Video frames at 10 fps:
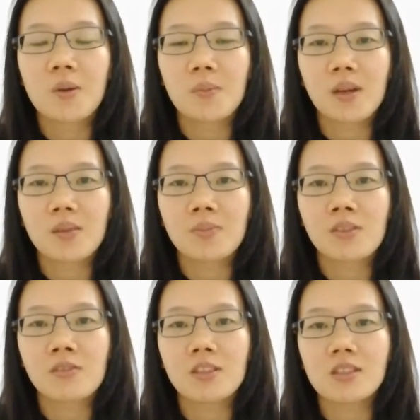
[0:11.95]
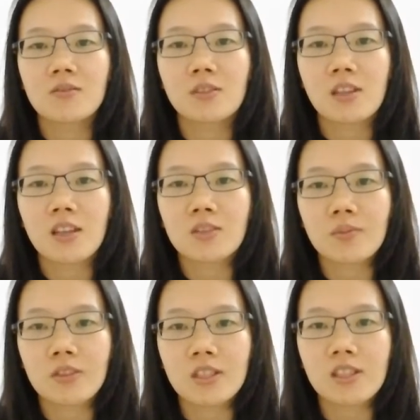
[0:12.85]
My previous work
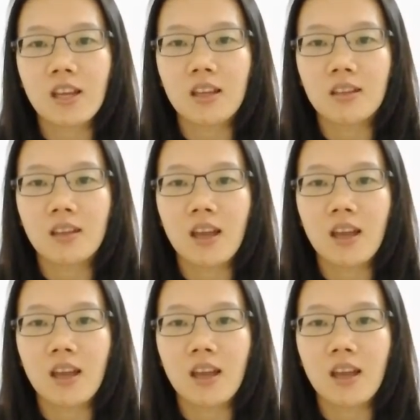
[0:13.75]
experience and